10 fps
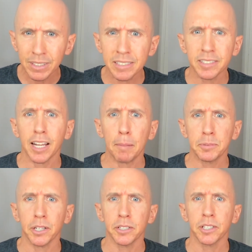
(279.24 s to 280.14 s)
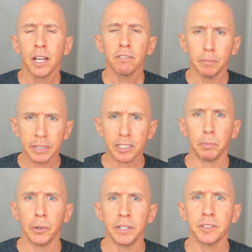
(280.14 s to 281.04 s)
stops us from
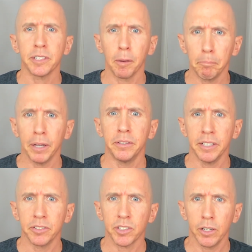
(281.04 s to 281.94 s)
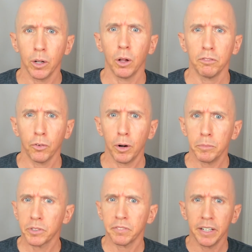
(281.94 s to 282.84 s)
experiencing abundance in all
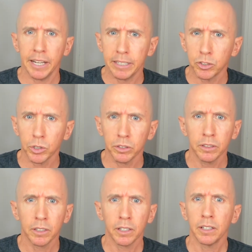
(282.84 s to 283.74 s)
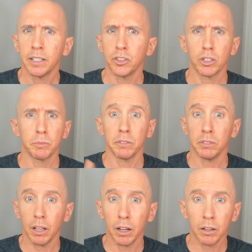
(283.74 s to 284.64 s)
forms, financial, in terms of
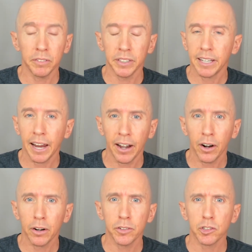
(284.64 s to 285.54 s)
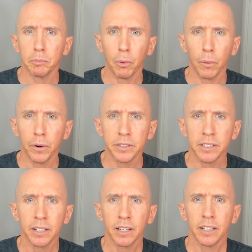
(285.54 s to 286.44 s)
love and care and support,
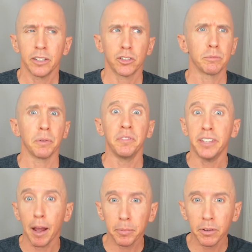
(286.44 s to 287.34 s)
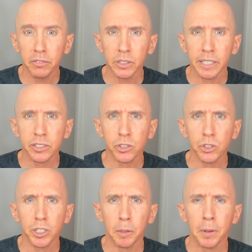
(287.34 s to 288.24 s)
in terms of depth of
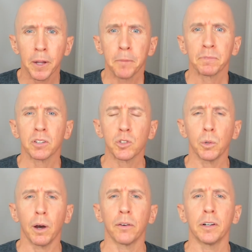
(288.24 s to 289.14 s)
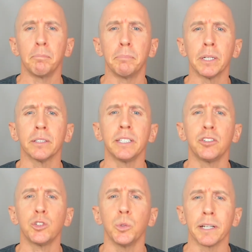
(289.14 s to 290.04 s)
relationship. So our ability
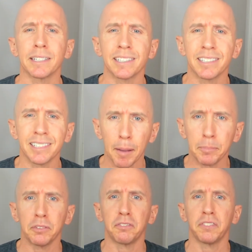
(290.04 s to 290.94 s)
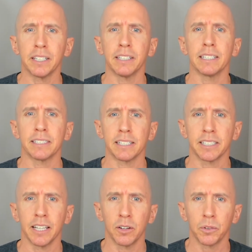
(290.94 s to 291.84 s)
to accept feelings as
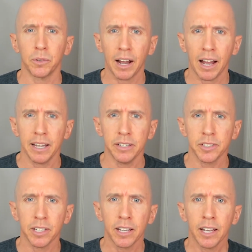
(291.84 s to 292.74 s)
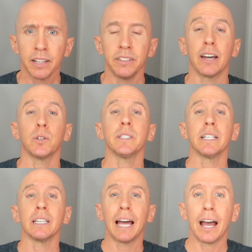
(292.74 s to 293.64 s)
they arise, not only
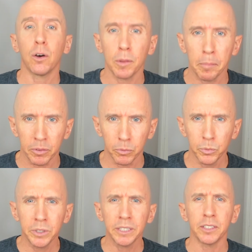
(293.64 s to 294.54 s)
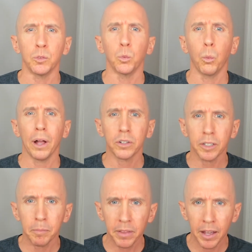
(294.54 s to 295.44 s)
allow them, but really
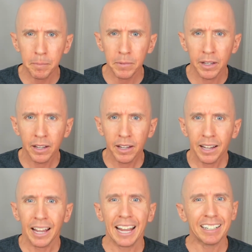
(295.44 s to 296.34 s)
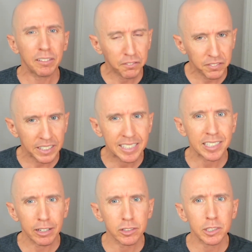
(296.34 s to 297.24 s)
welcome them And it
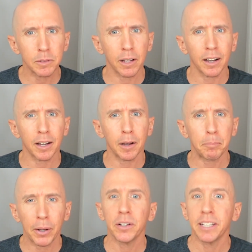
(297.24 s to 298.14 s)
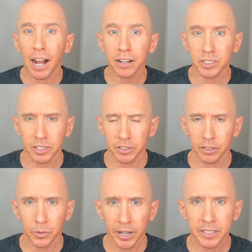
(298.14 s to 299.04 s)
sounds paradoxical,
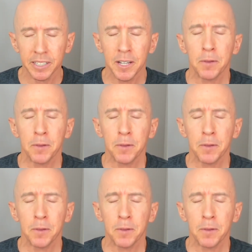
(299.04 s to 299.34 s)
right?